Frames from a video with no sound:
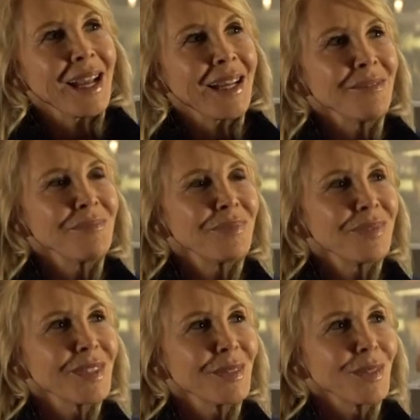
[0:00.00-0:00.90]

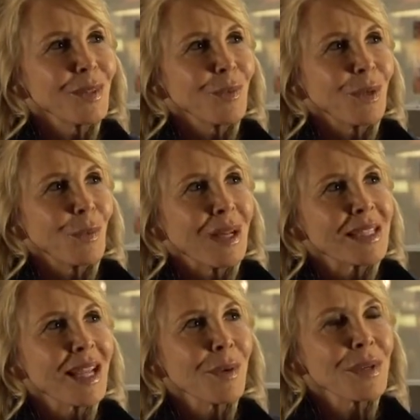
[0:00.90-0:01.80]
Well,
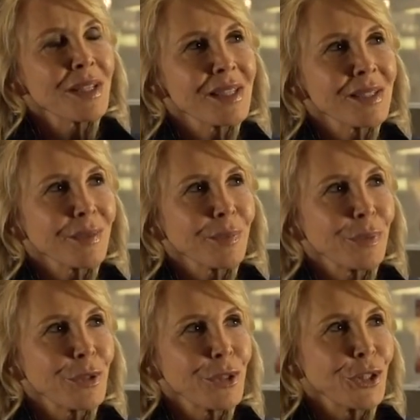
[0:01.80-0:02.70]
whilst I was
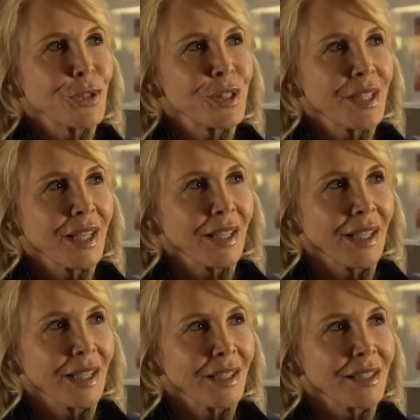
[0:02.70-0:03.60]
producing
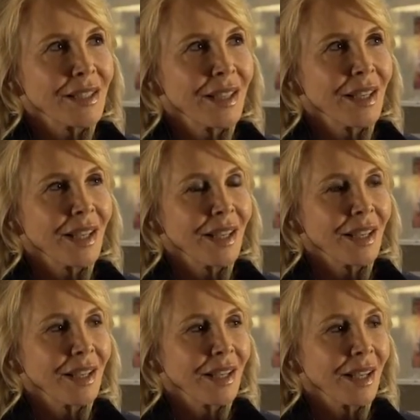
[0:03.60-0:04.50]
it,
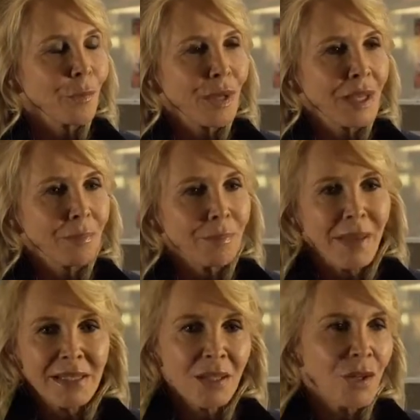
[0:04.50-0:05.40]
we
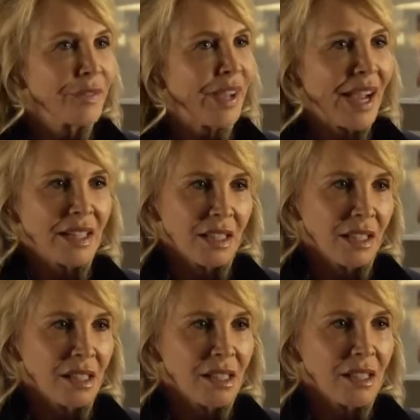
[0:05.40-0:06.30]
met a lot of
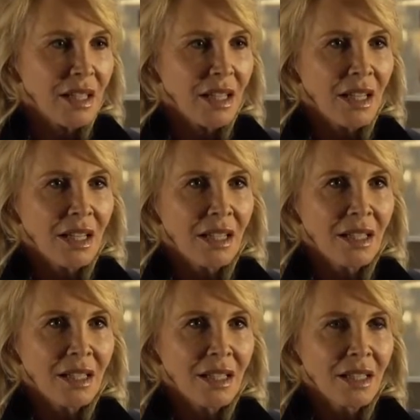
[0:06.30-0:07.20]
actors,
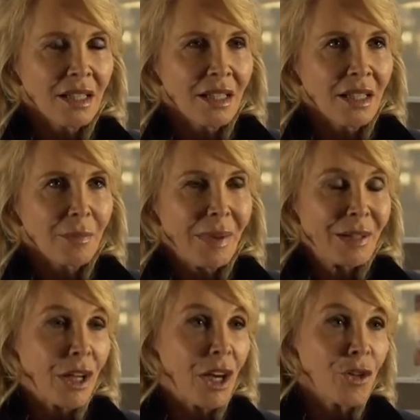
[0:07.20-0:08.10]

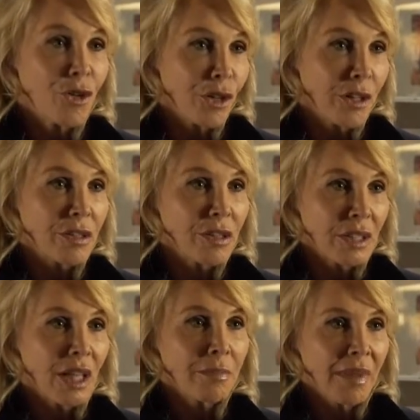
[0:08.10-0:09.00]
about 100
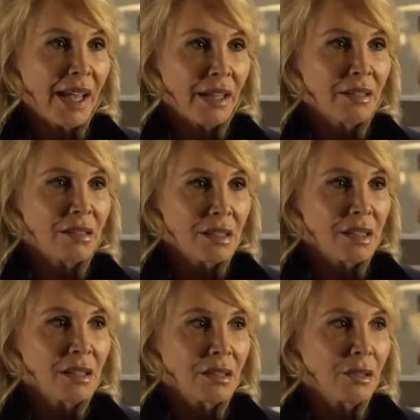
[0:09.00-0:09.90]
young men
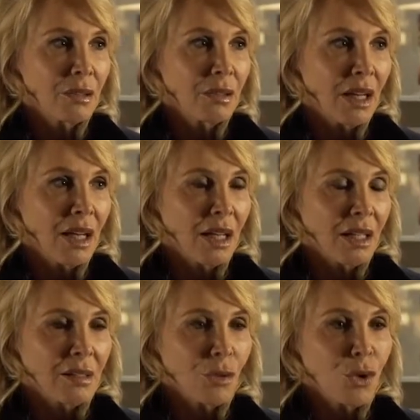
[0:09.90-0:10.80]
to
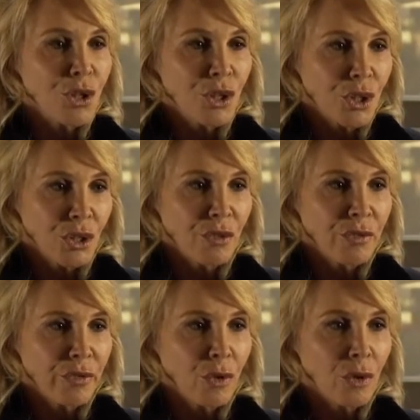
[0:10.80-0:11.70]
audition
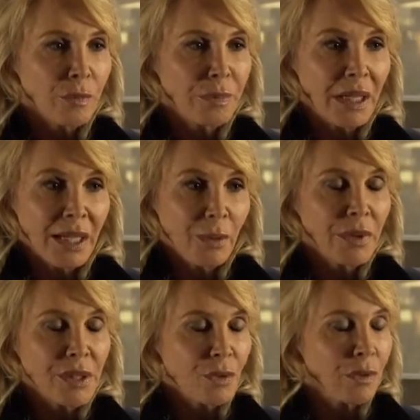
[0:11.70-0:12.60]
for Billy.
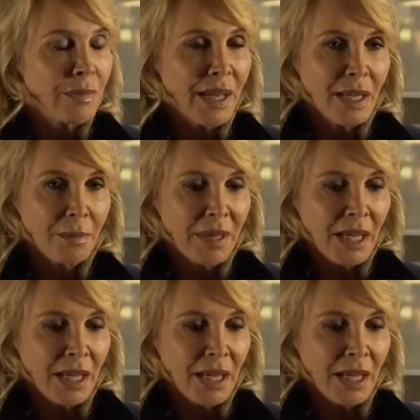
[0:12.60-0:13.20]
We saw many,